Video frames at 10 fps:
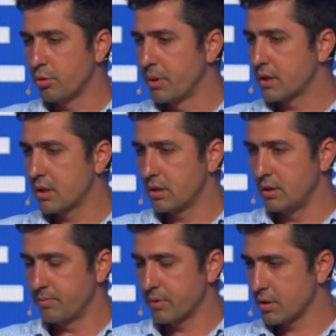make
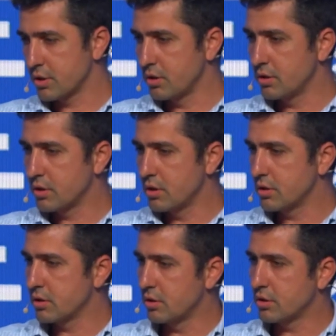
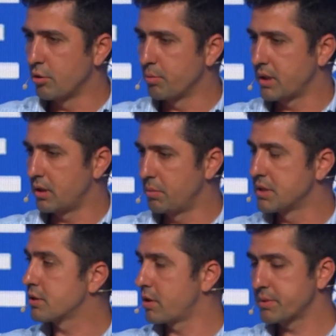so many
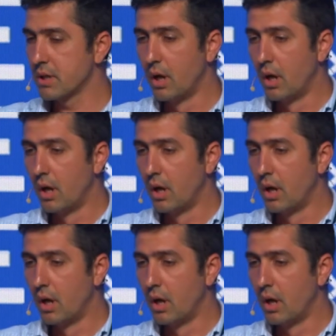business trips.